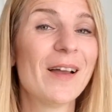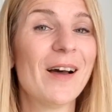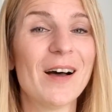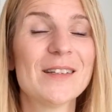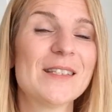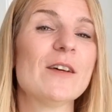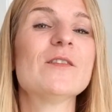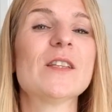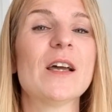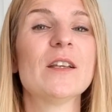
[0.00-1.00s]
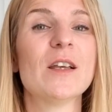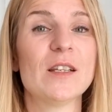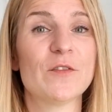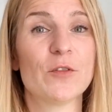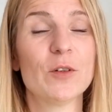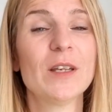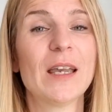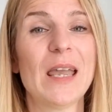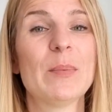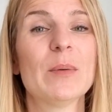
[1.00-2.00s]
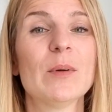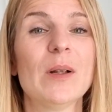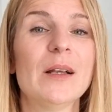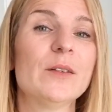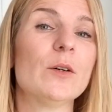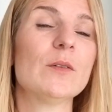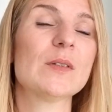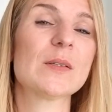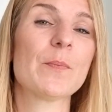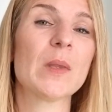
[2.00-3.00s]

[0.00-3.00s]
ourselves as fully capable adults.